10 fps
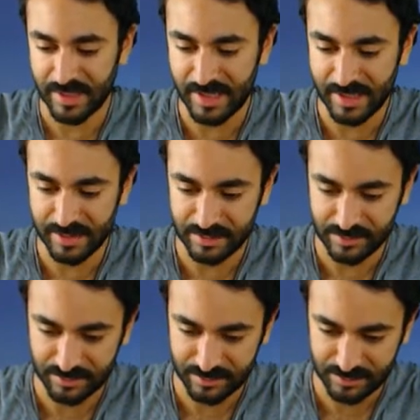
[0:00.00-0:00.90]
Just like
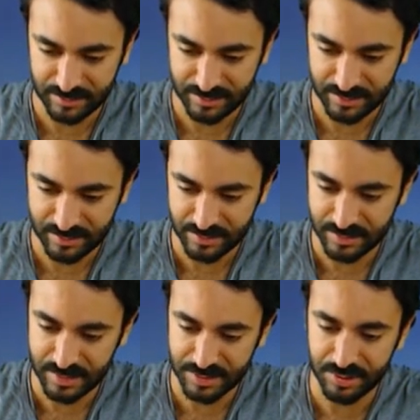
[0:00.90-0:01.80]
that.
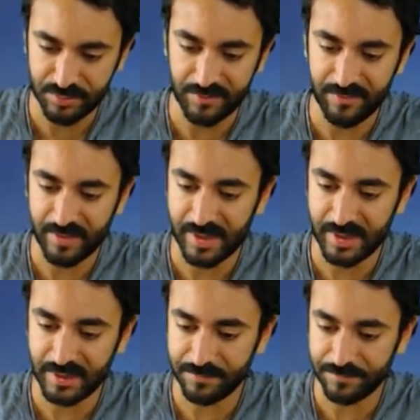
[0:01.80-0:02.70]
That
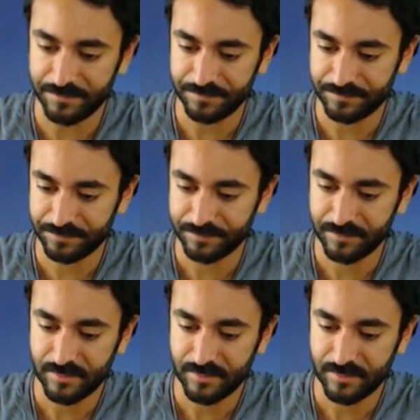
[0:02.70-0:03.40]
should be fine.